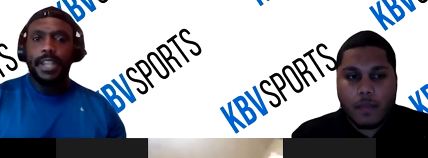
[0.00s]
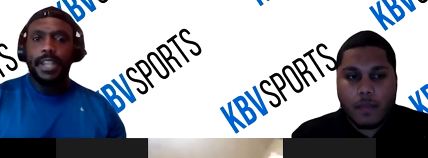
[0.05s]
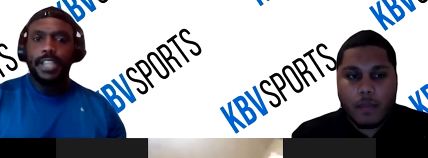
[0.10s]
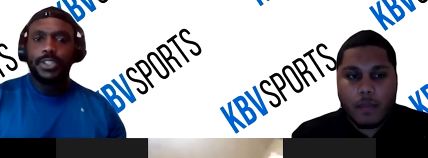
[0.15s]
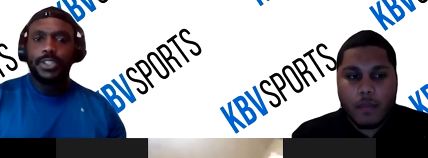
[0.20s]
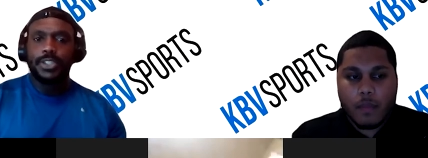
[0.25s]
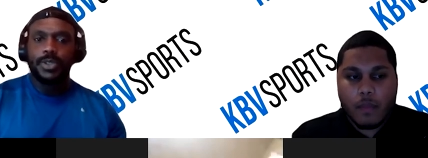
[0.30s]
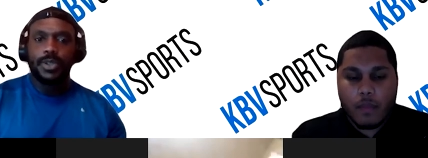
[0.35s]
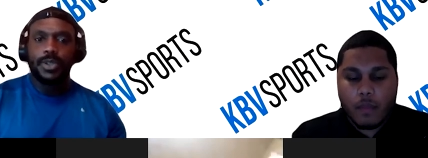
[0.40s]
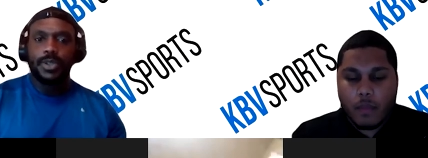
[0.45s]

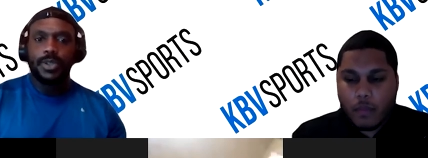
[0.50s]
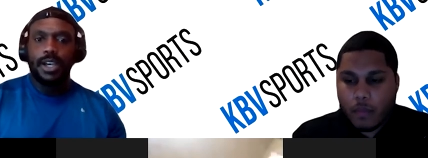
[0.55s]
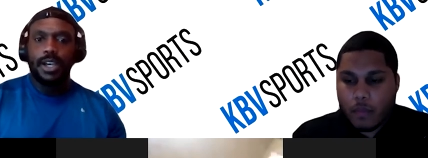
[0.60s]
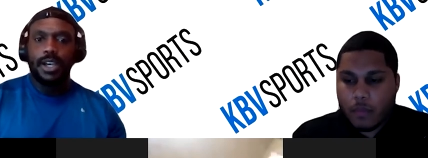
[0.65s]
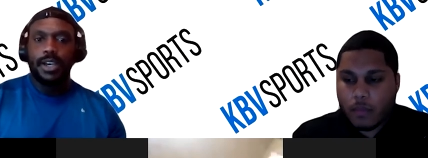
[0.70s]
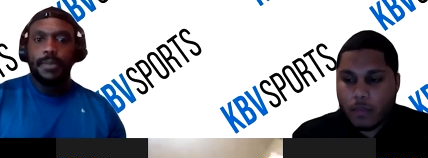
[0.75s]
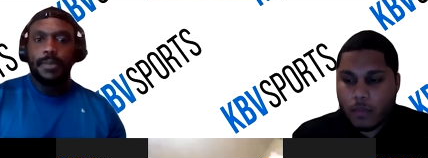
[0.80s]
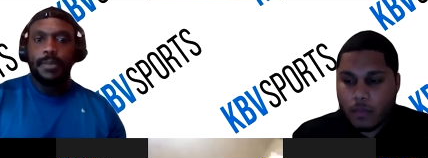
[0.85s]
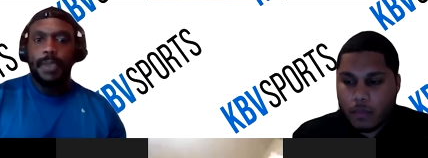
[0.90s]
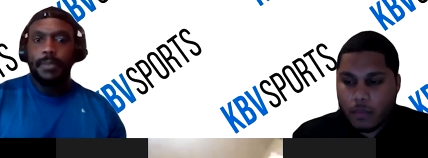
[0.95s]

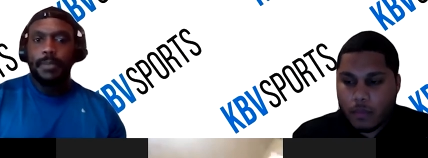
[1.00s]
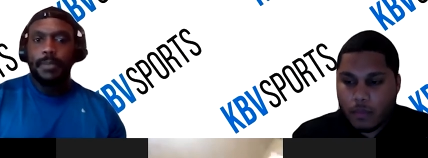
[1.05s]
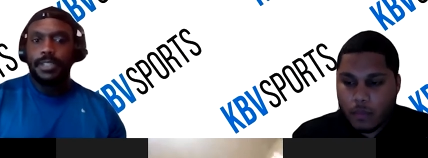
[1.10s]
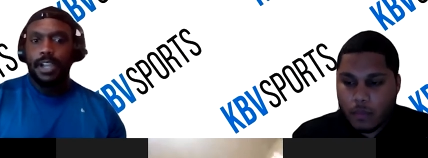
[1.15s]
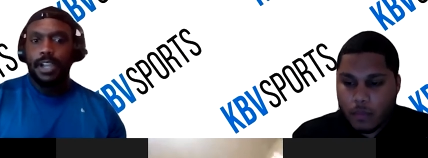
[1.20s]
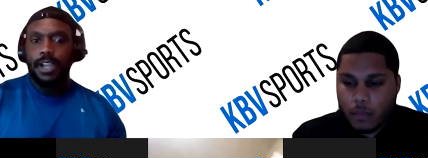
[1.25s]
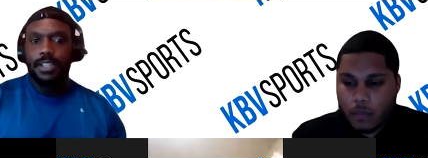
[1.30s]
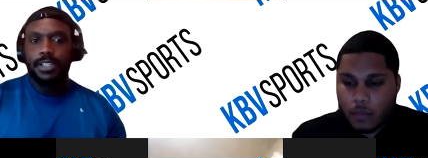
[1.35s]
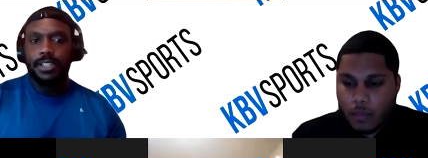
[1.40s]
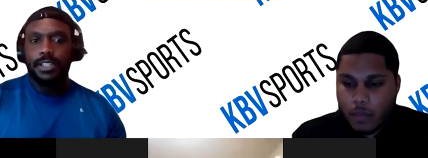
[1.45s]
Speaker 1: you maybe
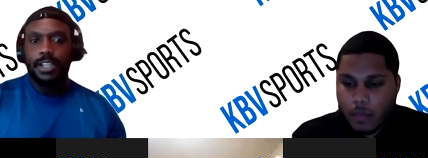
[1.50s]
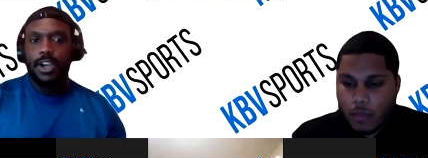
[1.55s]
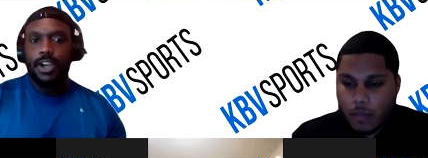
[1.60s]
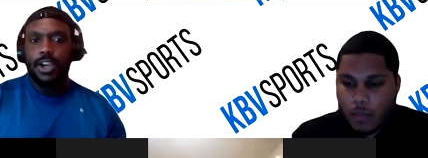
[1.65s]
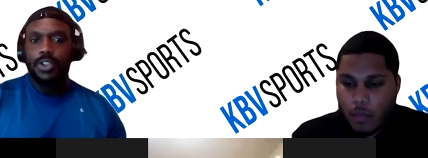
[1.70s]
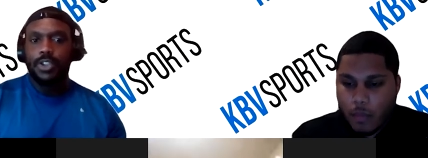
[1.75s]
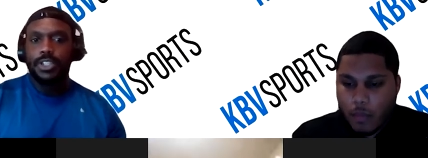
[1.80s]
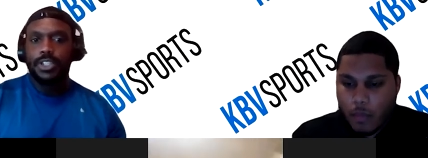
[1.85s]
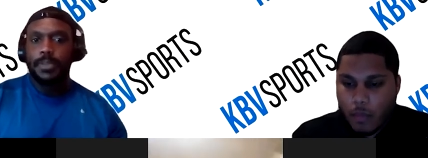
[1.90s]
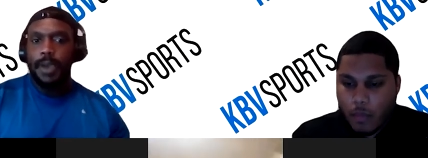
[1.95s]
talk to the
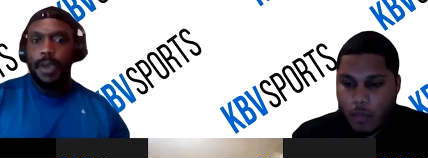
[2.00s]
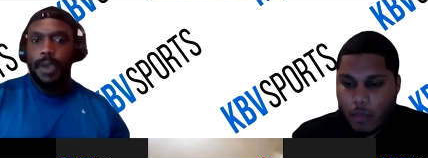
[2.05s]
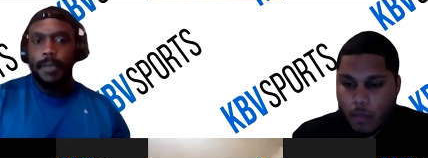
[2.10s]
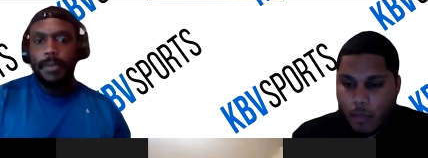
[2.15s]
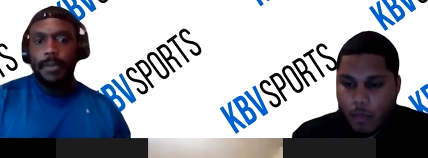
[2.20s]
coaches about, maybe